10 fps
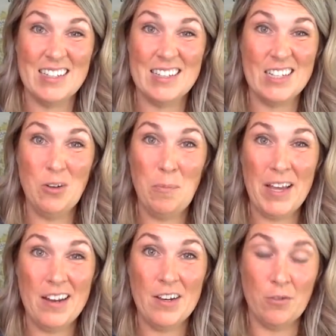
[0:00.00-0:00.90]
They don't
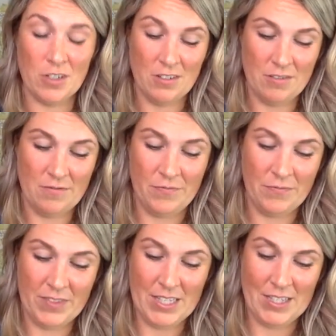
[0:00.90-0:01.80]
pan out.
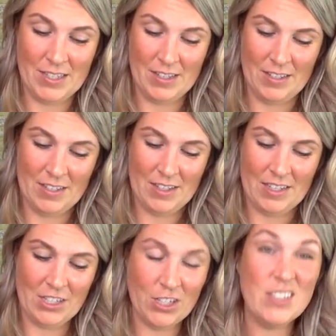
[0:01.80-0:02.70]
They
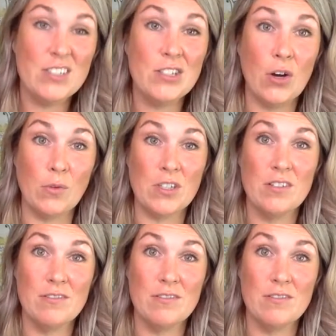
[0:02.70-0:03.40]
just don't.